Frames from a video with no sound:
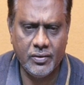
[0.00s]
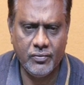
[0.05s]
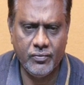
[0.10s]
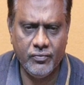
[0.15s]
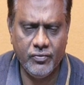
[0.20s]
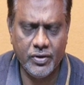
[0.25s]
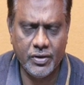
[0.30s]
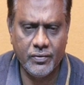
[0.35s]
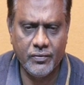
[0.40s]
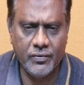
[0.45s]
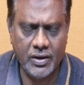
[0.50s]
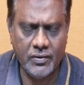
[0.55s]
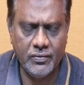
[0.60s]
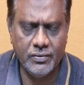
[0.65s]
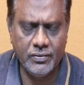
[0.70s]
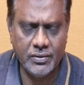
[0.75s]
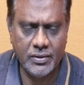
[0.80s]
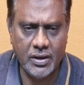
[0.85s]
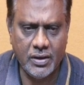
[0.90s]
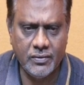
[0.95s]
we are
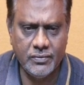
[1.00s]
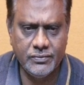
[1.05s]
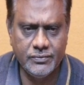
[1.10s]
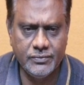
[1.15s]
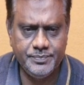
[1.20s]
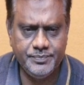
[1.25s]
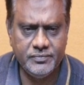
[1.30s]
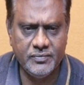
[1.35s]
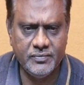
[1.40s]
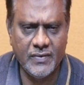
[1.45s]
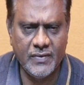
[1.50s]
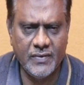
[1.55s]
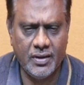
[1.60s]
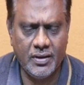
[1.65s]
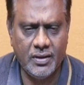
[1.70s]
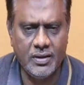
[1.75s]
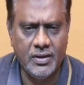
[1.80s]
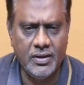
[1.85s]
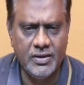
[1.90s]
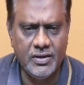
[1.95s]
how
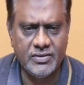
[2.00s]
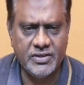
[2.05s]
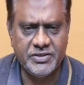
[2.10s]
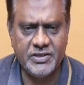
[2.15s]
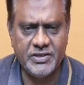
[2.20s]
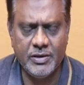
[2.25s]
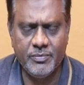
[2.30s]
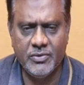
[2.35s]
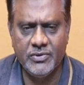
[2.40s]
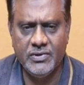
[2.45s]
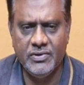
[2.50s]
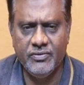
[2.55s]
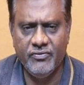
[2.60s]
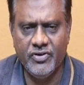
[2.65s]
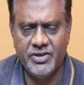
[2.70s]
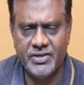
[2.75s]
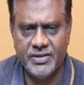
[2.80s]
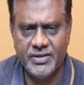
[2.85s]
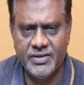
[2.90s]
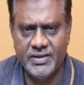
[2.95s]
the such type of the
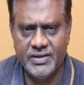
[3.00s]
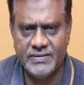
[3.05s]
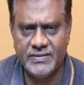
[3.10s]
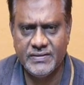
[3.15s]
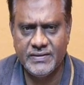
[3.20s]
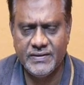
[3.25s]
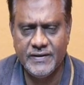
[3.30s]
wastages